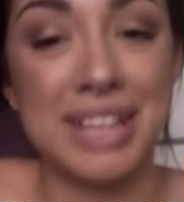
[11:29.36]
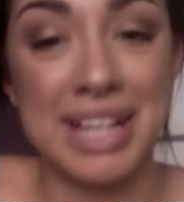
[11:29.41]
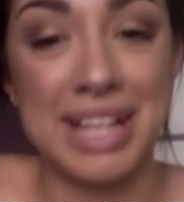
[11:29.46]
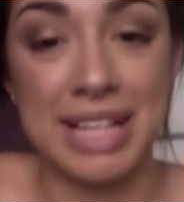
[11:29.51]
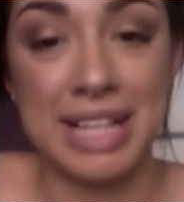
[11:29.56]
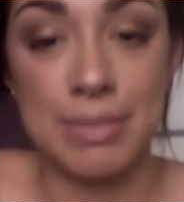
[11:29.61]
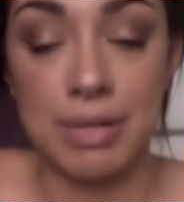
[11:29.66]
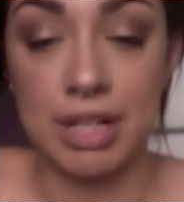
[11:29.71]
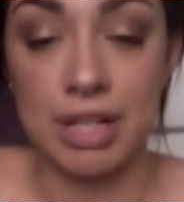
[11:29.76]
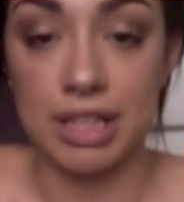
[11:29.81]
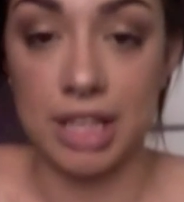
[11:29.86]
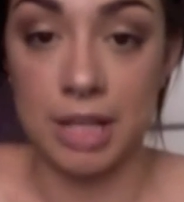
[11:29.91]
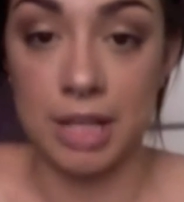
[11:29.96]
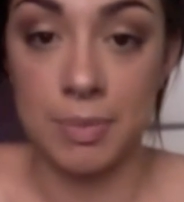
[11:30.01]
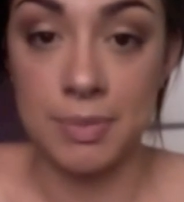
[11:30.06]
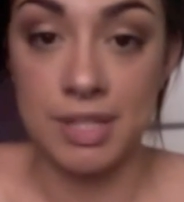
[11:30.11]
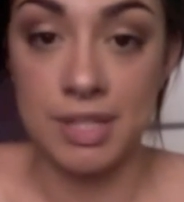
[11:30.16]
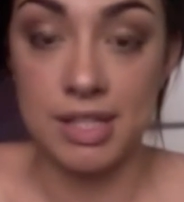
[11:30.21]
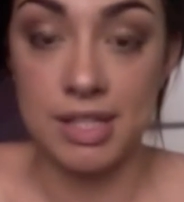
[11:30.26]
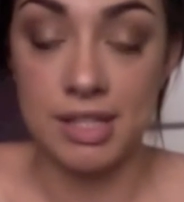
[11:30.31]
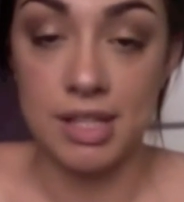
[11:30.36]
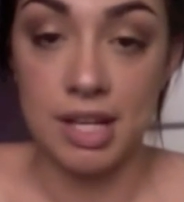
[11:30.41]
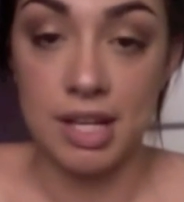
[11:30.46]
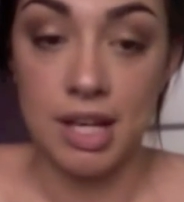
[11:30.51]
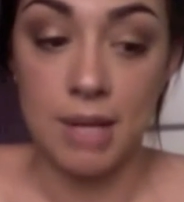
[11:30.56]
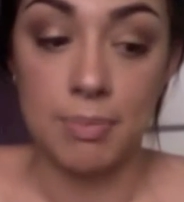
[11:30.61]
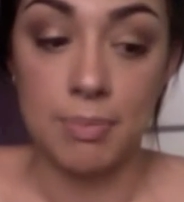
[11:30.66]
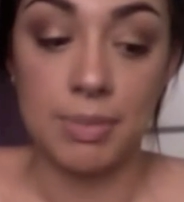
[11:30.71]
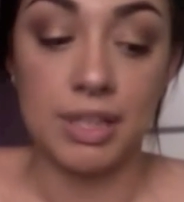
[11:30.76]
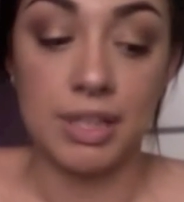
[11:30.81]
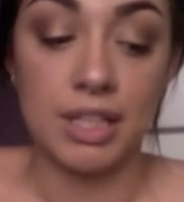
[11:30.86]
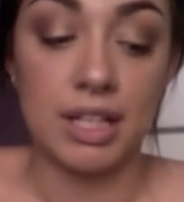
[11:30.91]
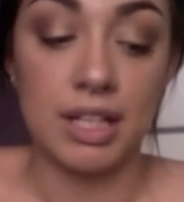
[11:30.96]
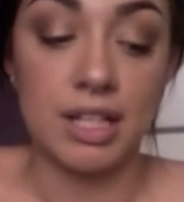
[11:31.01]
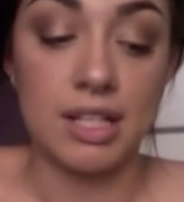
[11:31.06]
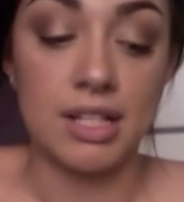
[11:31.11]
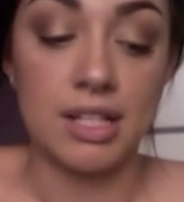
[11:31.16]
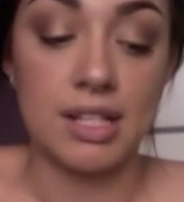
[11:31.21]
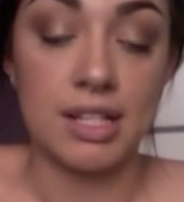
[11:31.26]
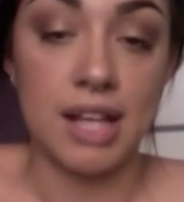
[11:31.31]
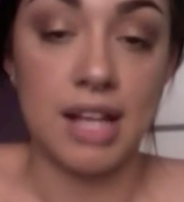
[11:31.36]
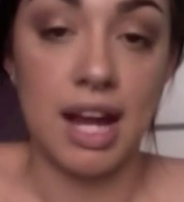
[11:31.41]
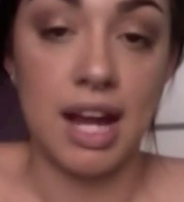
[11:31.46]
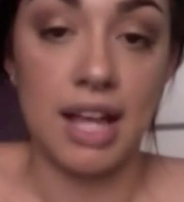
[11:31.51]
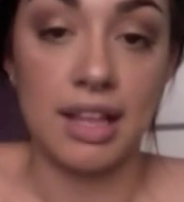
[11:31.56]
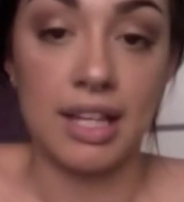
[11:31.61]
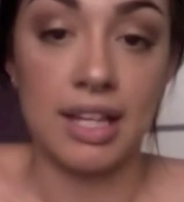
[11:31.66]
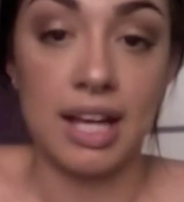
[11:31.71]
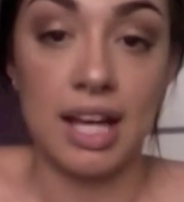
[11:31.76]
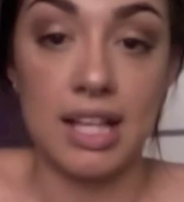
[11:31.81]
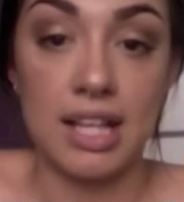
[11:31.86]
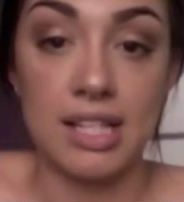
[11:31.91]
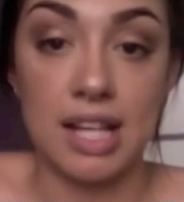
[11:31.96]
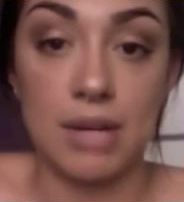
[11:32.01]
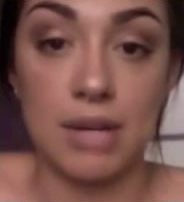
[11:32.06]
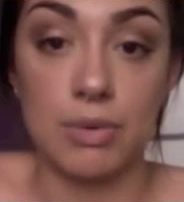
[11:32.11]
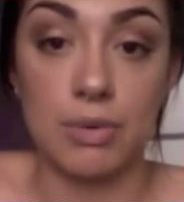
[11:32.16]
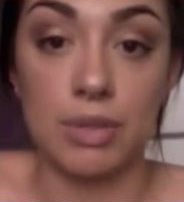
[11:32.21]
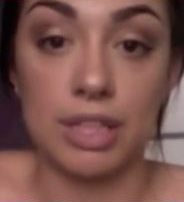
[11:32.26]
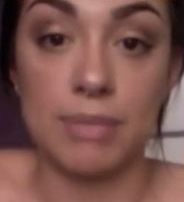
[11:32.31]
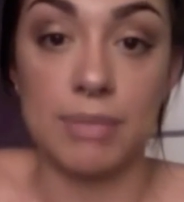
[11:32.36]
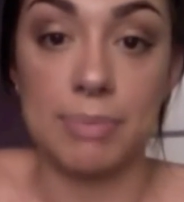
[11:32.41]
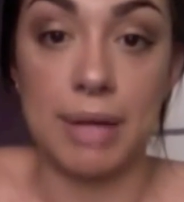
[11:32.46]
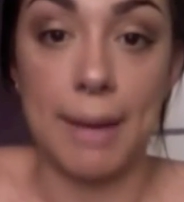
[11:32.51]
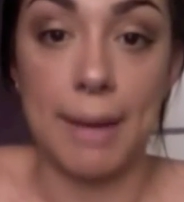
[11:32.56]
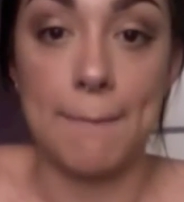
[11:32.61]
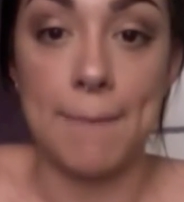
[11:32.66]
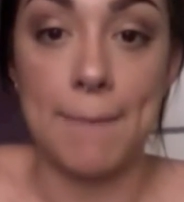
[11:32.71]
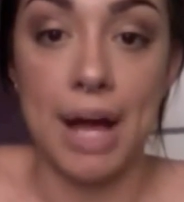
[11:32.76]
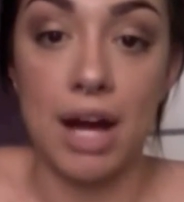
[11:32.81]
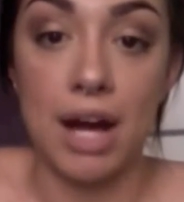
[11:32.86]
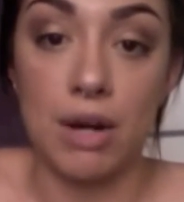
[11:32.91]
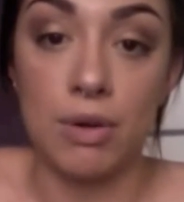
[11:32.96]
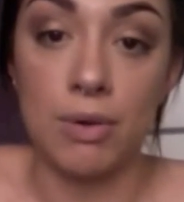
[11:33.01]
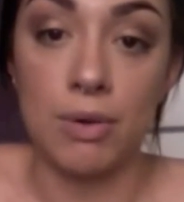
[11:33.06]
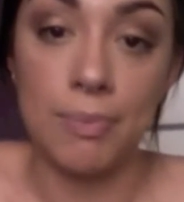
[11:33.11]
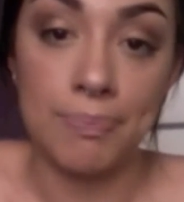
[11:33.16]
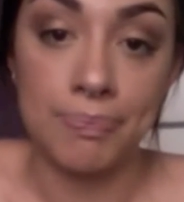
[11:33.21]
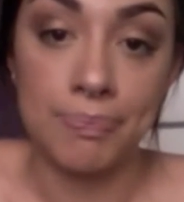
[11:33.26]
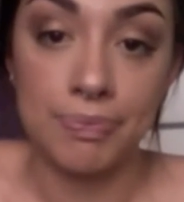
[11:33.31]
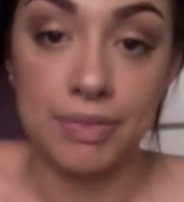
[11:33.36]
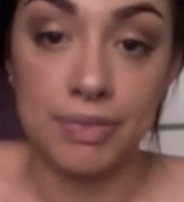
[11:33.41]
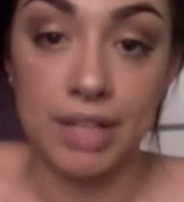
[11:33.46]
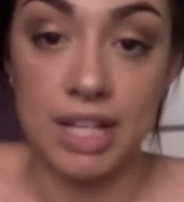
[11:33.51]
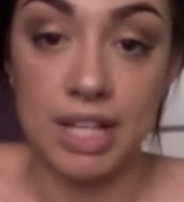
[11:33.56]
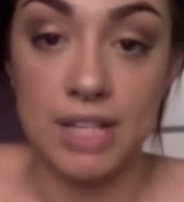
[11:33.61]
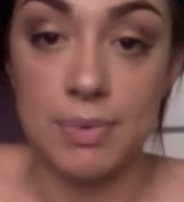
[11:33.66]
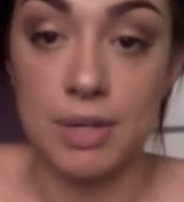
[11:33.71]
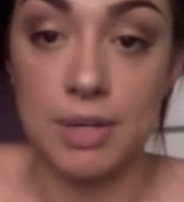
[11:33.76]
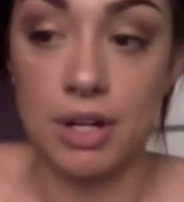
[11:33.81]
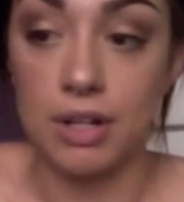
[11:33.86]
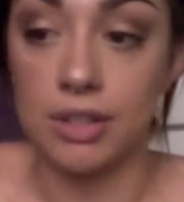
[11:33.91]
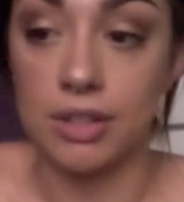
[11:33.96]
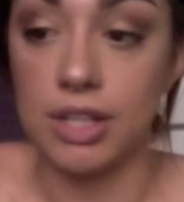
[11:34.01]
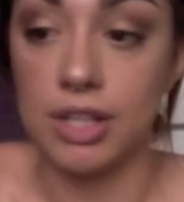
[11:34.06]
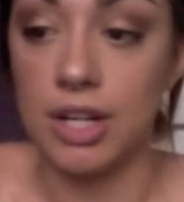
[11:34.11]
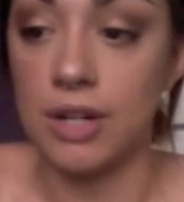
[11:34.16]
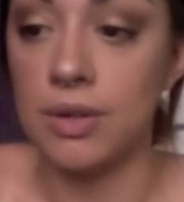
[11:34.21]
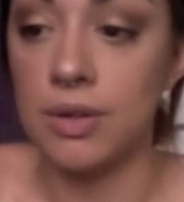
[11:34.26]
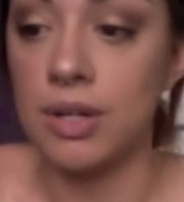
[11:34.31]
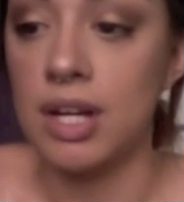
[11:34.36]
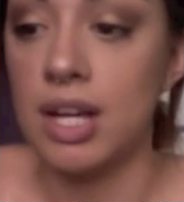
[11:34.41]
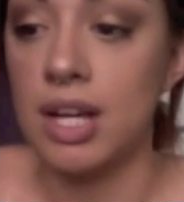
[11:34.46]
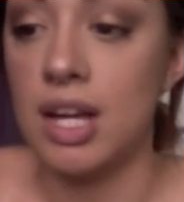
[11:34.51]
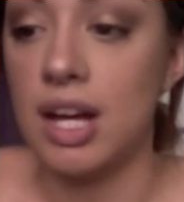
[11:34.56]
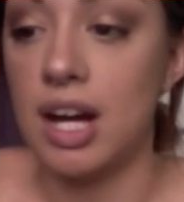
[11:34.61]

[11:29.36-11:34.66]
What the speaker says: my lips because Kylie has that really big pout, as we all know.